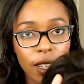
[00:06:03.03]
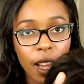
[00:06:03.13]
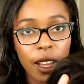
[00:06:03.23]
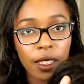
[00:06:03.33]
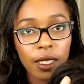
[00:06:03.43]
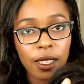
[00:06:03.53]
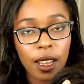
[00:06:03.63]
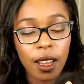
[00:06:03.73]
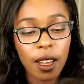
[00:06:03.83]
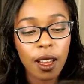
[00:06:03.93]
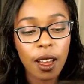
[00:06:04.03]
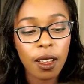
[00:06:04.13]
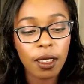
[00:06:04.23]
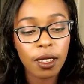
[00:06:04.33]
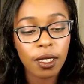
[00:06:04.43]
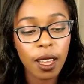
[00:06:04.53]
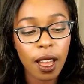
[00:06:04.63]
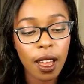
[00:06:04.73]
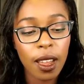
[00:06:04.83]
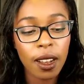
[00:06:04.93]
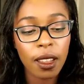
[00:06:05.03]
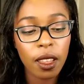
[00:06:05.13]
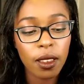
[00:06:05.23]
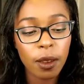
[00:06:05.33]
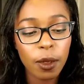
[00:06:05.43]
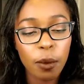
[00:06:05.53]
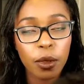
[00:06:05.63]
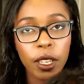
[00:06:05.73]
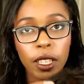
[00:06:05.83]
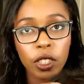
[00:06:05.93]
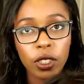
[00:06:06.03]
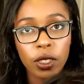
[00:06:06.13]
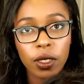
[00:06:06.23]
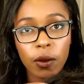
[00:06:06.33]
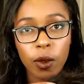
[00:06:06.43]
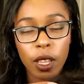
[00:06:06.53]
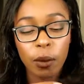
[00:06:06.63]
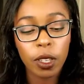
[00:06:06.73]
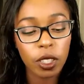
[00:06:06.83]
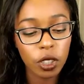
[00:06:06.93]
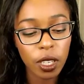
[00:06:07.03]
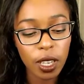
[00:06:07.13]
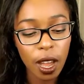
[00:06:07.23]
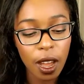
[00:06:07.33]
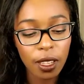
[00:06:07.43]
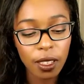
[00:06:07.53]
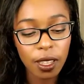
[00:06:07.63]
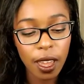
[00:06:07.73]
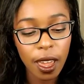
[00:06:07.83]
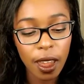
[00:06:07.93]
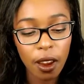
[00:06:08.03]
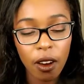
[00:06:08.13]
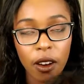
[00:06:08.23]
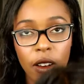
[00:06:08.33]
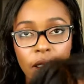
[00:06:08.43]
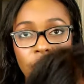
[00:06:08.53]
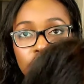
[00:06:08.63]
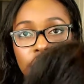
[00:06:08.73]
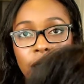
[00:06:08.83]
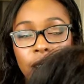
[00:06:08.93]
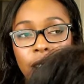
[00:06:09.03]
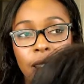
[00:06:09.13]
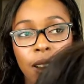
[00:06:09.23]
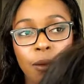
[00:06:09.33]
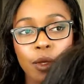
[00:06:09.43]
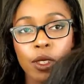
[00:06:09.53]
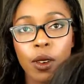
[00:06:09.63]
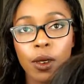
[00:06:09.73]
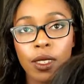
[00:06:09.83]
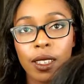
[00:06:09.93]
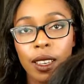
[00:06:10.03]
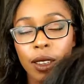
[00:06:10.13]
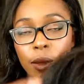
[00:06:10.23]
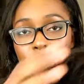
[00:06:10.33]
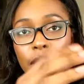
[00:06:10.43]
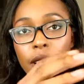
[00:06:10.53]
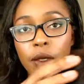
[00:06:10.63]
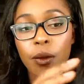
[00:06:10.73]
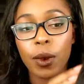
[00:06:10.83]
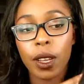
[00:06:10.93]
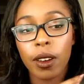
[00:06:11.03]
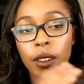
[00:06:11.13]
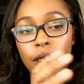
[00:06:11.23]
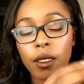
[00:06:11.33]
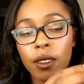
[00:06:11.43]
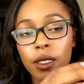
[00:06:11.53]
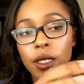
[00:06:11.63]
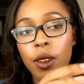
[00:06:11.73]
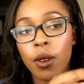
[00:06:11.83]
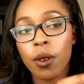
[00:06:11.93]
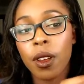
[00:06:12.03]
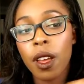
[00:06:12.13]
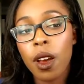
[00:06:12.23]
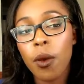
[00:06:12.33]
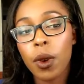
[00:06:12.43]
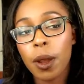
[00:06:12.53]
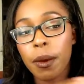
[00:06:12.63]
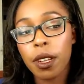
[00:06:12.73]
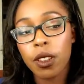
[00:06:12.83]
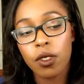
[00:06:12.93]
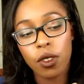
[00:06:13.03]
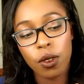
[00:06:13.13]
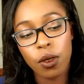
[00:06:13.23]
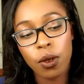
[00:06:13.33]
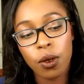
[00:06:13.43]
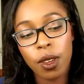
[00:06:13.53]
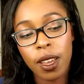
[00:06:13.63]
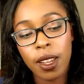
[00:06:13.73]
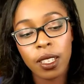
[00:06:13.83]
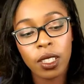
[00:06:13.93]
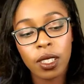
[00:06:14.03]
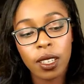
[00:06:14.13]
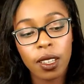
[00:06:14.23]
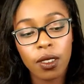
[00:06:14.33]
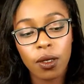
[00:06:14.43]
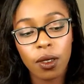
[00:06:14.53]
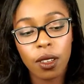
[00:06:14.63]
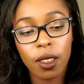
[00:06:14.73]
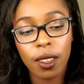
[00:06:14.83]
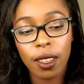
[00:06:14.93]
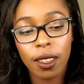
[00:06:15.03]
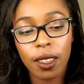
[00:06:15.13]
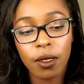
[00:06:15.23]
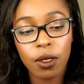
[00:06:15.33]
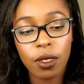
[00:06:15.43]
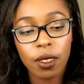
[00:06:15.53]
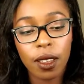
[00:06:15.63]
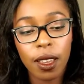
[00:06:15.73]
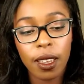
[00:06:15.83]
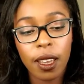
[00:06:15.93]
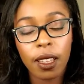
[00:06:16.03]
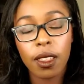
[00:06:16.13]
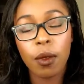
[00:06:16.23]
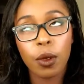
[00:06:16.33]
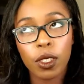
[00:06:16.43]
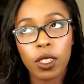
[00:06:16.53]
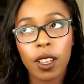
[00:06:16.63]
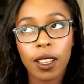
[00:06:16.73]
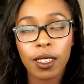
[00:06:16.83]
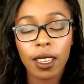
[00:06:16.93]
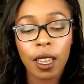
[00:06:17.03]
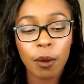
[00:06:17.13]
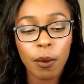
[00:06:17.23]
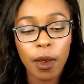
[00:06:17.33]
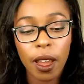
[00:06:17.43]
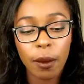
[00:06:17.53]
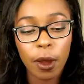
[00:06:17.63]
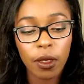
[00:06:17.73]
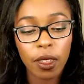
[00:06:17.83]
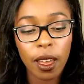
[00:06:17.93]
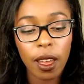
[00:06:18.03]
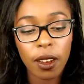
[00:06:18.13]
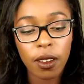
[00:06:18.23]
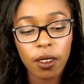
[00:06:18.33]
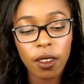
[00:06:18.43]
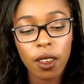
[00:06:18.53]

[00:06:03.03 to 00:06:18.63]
knots on the side, some of the bleach, when they bleached it, got onto the hair. So it's like kind of weird. So what I'm gonna do, and it just didn't do, like, it was just, I get they bleached the knots, I can't be mad about that,